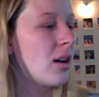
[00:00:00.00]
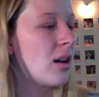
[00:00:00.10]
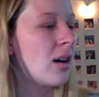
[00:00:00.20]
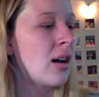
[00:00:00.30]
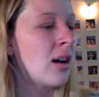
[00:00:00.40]

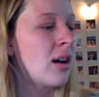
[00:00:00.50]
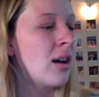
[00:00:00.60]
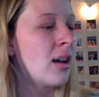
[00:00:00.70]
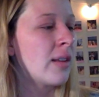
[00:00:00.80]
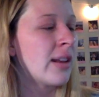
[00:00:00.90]

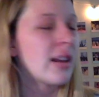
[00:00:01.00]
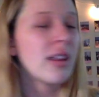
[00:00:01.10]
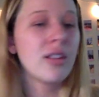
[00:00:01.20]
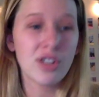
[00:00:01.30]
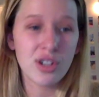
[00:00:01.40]
on like
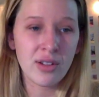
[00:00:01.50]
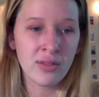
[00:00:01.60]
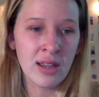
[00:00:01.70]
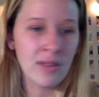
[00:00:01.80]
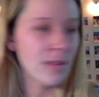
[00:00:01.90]
another version of
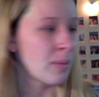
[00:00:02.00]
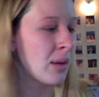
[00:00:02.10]
leaves pretty